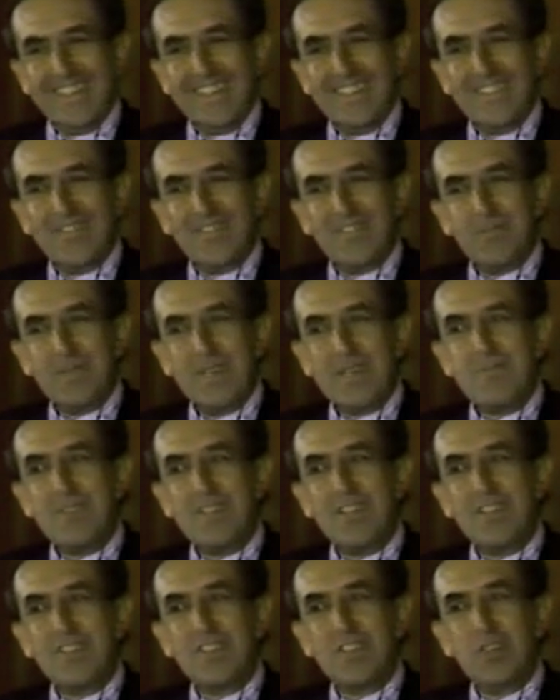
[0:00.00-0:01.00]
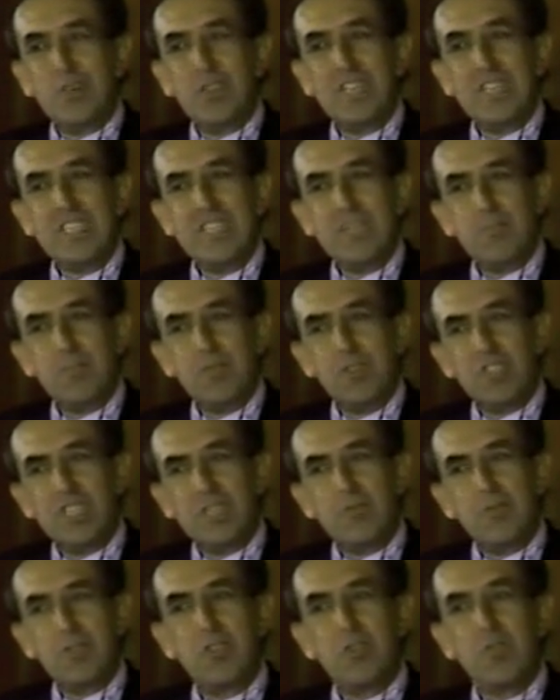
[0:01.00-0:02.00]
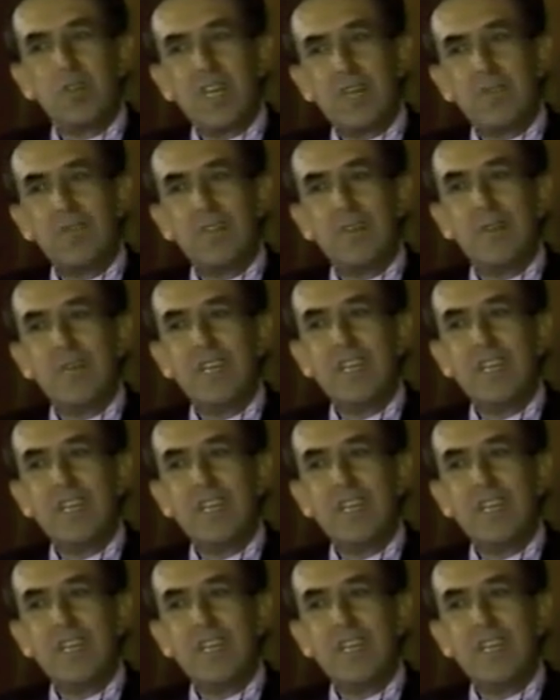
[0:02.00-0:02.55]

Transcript: No, maybe not. It's impossible to have